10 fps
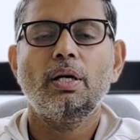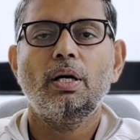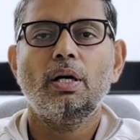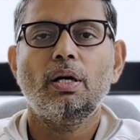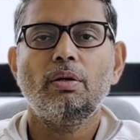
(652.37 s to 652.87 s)

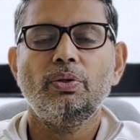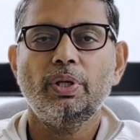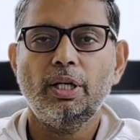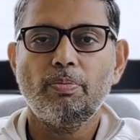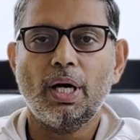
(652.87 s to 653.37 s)
You
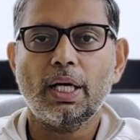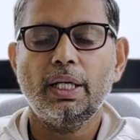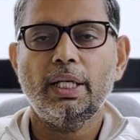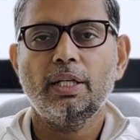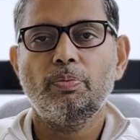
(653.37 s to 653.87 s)
need
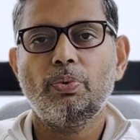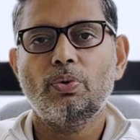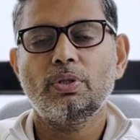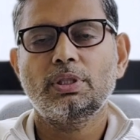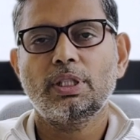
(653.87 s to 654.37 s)
marketing
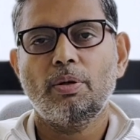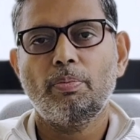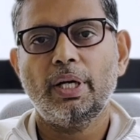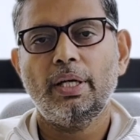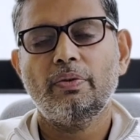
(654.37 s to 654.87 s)
reports
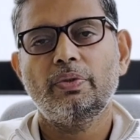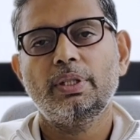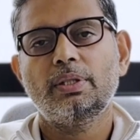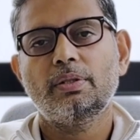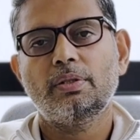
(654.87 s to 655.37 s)
combined
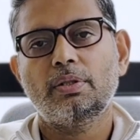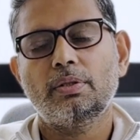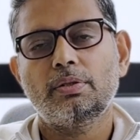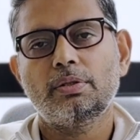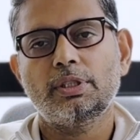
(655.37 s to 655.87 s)
with
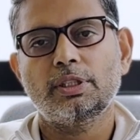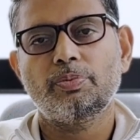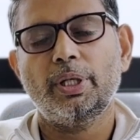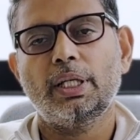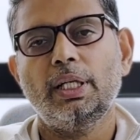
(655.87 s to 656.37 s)

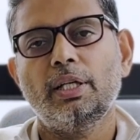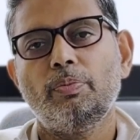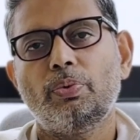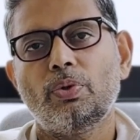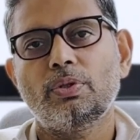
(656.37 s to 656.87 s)
suspecting
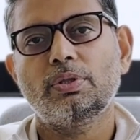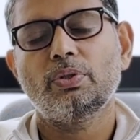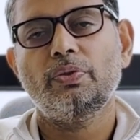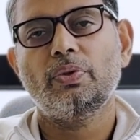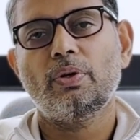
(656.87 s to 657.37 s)
reports.
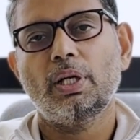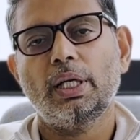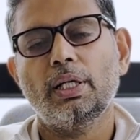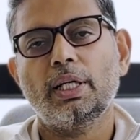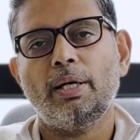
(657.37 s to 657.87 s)
So if you're
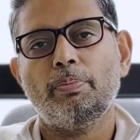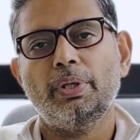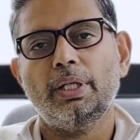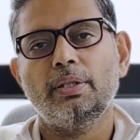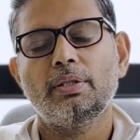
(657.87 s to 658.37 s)
running a
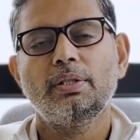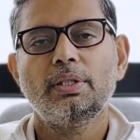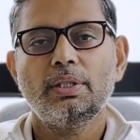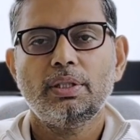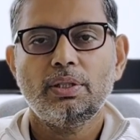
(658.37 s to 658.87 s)
campaign
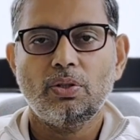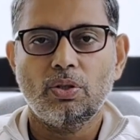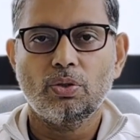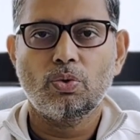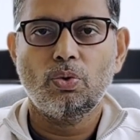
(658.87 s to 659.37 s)

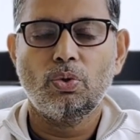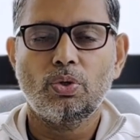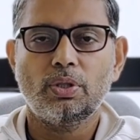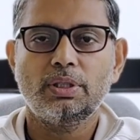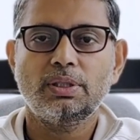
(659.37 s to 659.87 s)
on a cohort, the